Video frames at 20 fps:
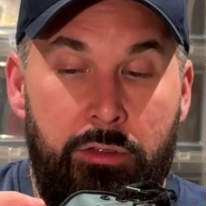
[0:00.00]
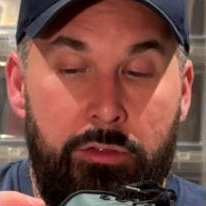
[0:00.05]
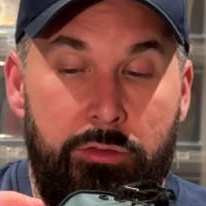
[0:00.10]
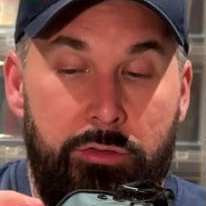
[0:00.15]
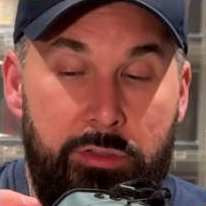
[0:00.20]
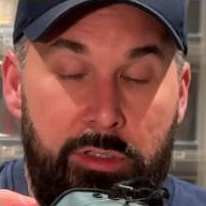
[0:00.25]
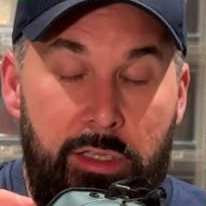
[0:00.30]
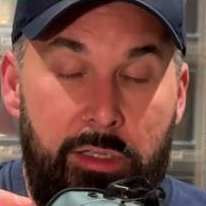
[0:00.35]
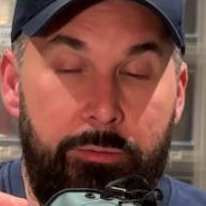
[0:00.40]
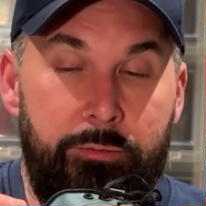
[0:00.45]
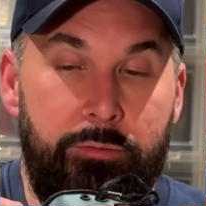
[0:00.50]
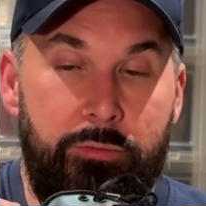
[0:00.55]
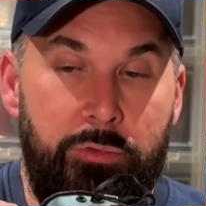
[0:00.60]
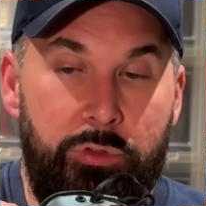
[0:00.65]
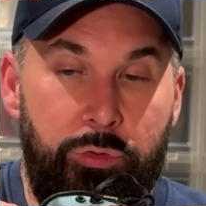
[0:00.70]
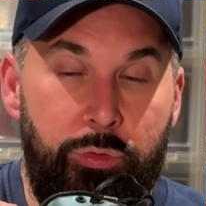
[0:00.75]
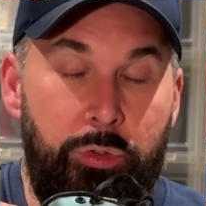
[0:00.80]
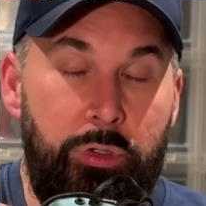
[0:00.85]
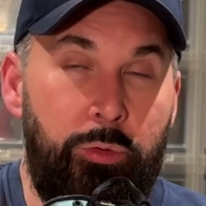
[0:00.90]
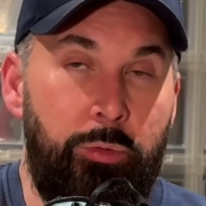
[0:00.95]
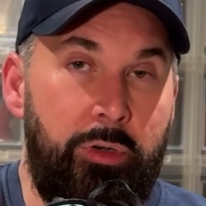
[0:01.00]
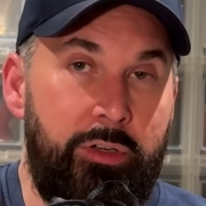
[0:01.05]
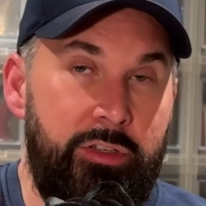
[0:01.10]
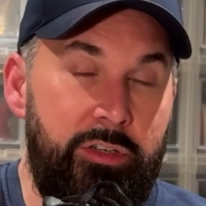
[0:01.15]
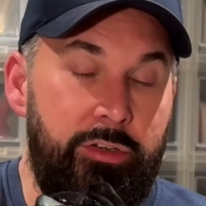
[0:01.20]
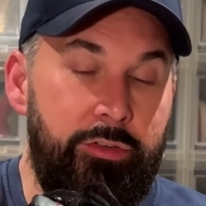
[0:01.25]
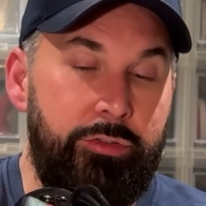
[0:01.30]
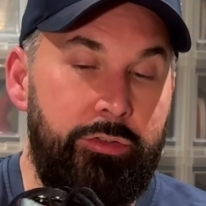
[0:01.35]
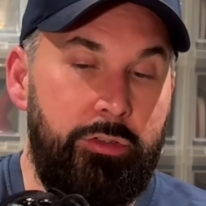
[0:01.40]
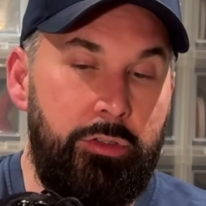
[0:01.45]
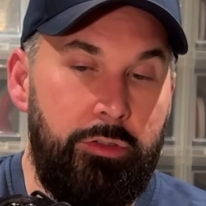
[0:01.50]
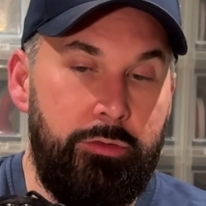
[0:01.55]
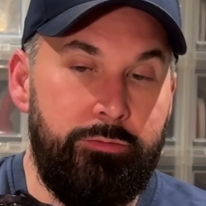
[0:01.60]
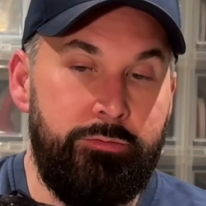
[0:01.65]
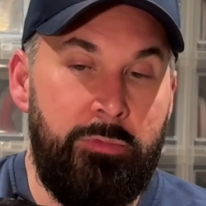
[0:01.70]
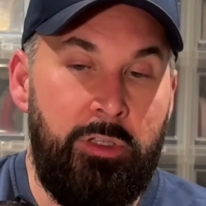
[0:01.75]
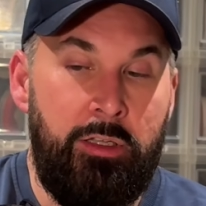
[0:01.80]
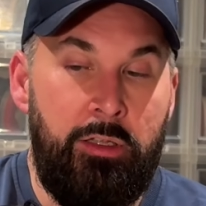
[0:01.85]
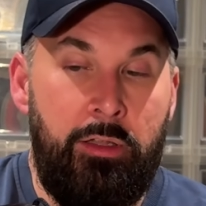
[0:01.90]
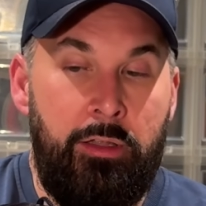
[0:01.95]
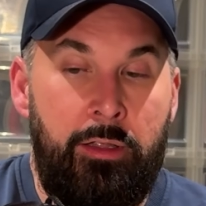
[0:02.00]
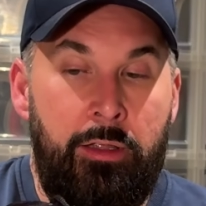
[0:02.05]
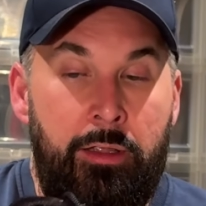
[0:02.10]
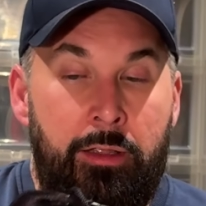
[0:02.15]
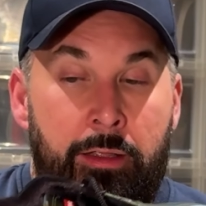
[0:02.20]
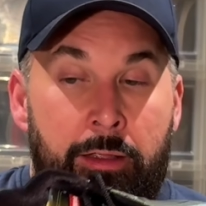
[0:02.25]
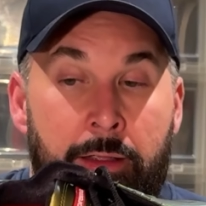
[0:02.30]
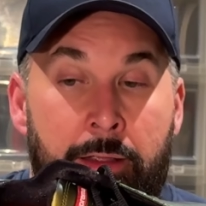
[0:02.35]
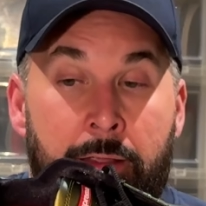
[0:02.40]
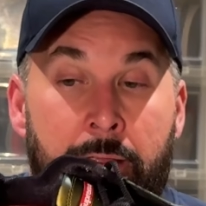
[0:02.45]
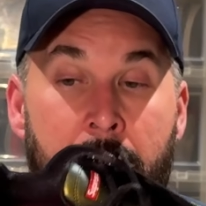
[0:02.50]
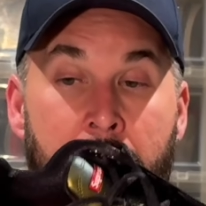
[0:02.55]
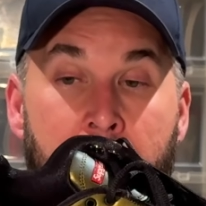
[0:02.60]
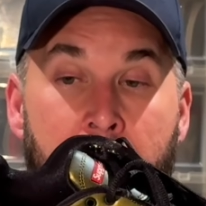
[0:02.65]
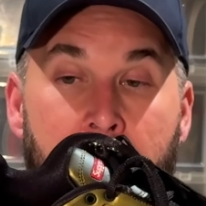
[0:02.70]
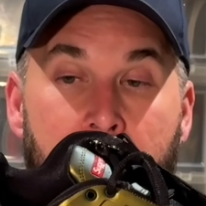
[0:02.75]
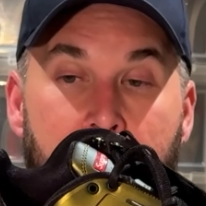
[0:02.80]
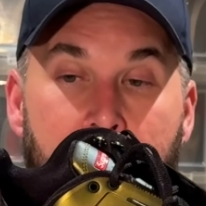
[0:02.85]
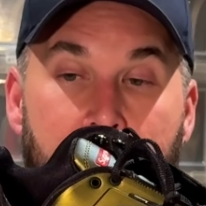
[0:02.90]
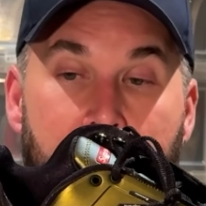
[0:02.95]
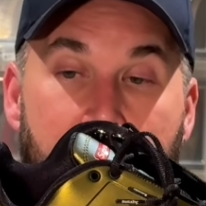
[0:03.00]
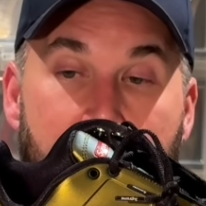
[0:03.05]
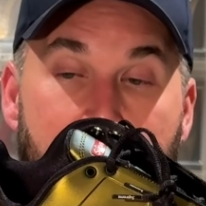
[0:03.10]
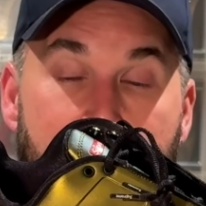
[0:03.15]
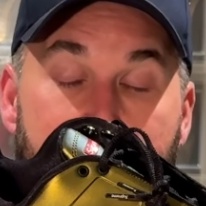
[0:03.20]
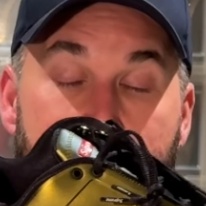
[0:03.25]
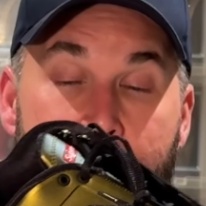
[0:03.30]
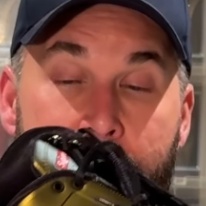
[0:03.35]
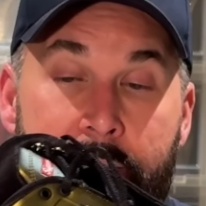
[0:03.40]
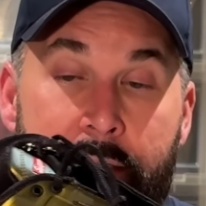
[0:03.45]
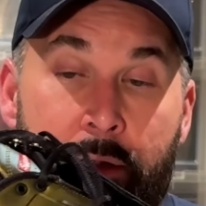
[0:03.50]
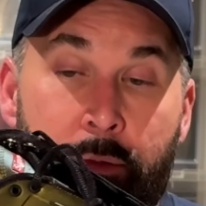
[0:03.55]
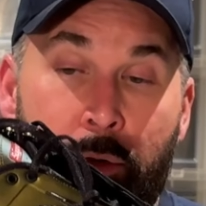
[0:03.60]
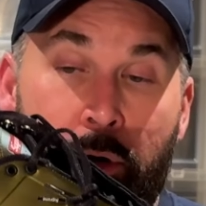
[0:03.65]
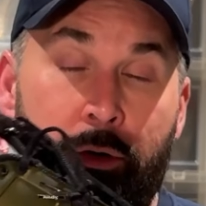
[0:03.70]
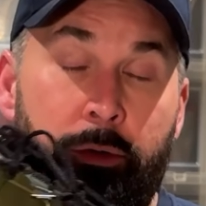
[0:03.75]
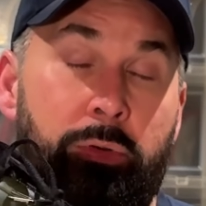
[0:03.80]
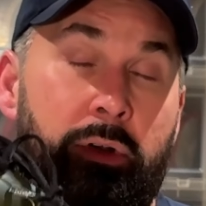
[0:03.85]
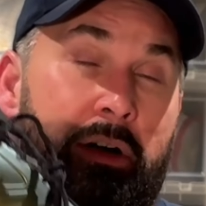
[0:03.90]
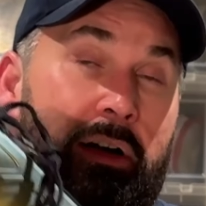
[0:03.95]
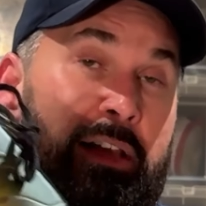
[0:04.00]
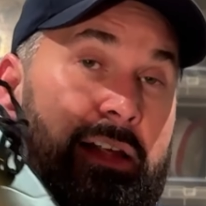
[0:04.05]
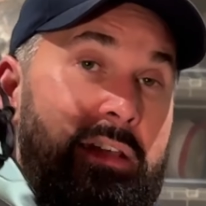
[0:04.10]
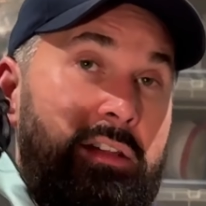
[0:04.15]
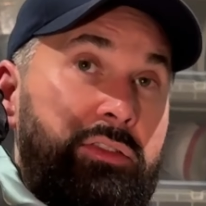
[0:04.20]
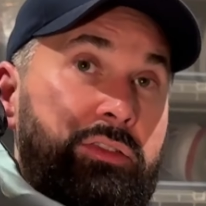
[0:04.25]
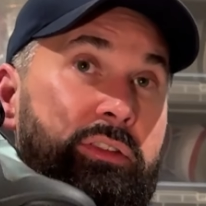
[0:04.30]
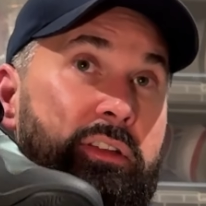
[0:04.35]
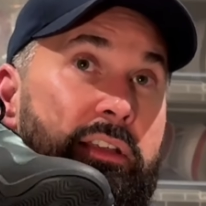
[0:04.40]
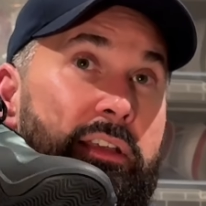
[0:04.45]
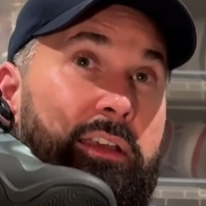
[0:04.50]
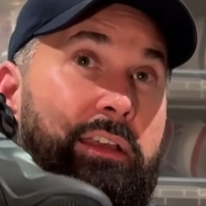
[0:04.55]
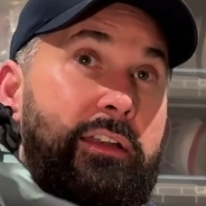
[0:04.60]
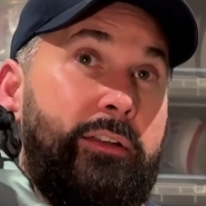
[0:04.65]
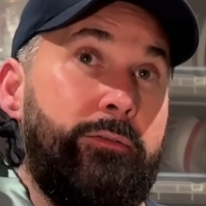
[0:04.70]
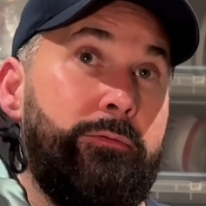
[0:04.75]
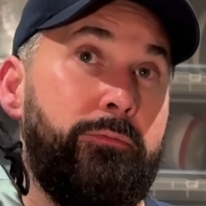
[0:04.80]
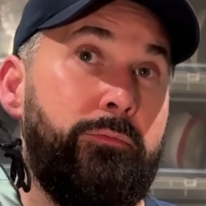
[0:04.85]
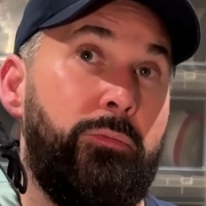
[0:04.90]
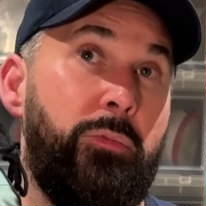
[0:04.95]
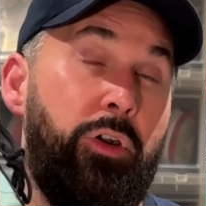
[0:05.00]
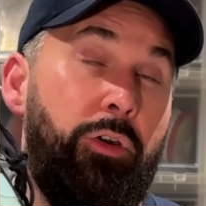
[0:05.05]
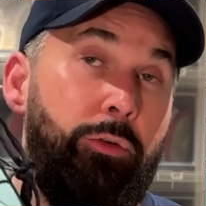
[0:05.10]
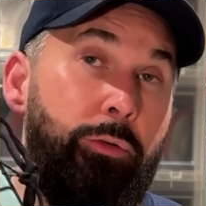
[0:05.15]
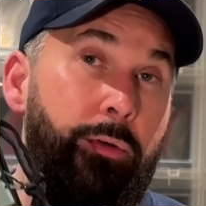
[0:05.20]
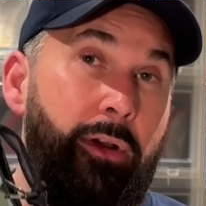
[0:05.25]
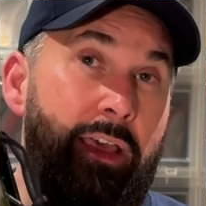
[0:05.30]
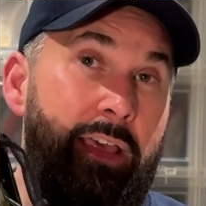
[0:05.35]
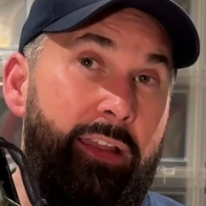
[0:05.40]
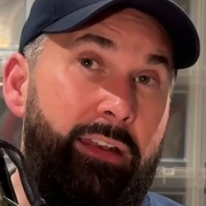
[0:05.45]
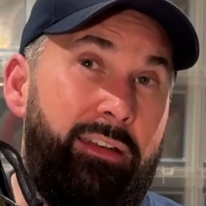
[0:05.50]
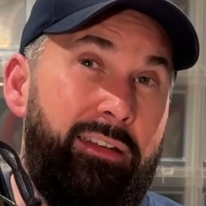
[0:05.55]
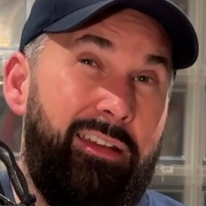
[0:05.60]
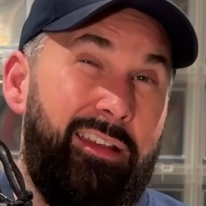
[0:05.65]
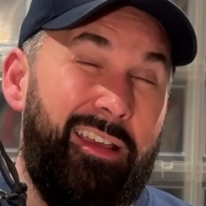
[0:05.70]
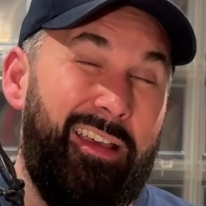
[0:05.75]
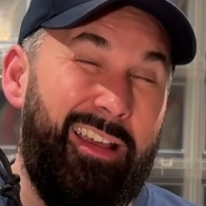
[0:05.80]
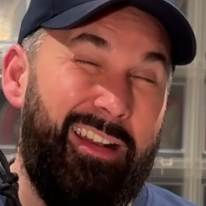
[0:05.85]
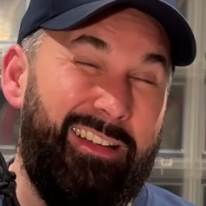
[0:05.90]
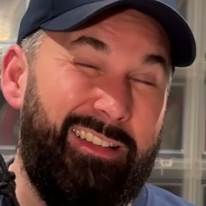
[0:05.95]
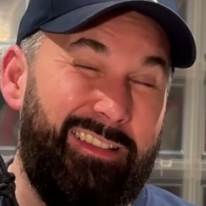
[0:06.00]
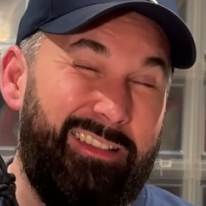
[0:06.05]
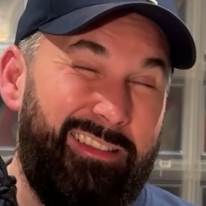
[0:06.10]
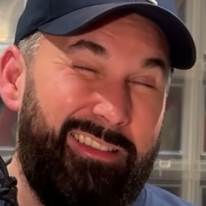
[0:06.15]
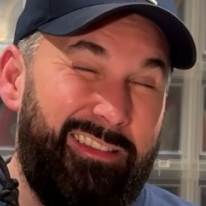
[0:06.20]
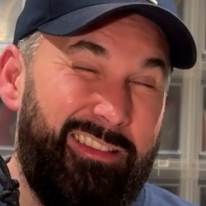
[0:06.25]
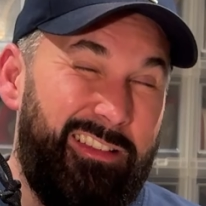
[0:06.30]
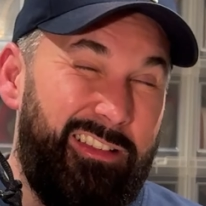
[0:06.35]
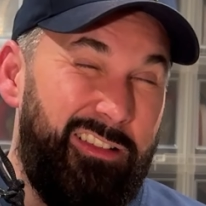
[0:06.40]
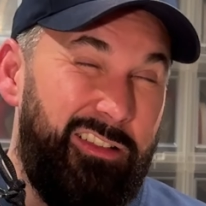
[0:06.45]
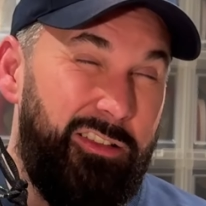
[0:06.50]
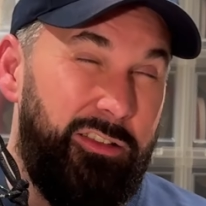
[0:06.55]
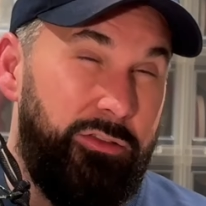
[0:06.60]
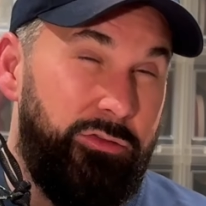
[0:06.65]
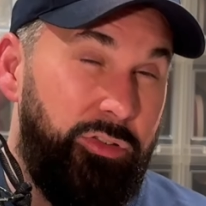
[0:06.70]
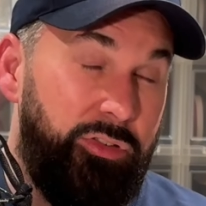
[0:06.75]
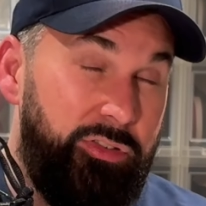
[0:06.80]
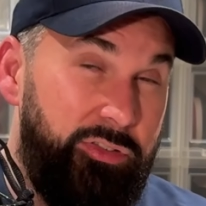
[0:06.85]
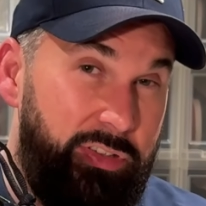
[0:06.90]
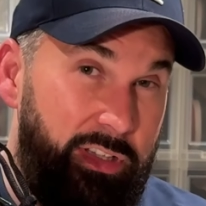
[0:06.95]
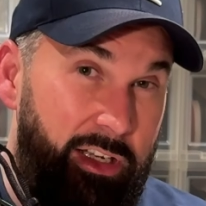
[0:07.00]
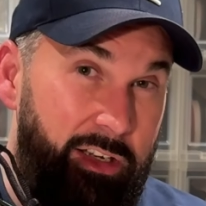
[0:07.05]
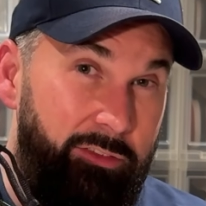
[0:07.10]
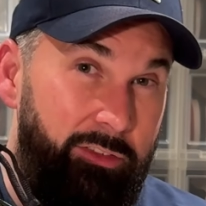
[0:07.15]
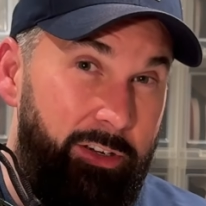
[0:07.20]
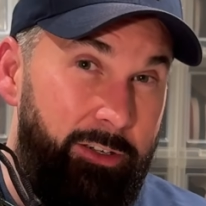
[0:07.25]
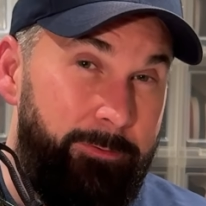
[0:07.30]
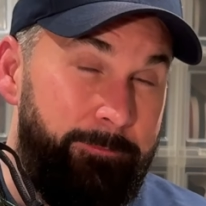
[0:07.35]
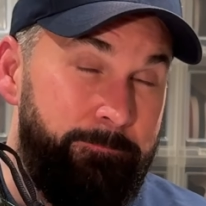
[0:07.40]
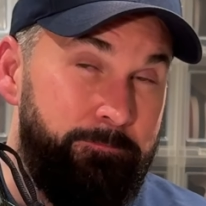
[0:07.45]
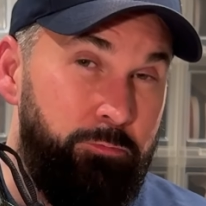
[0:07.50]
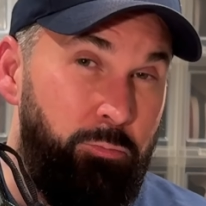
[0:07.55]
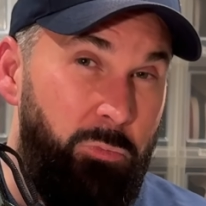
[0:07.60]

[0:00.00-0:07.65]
So yeah, 21 years ago. And they were released in red and silver,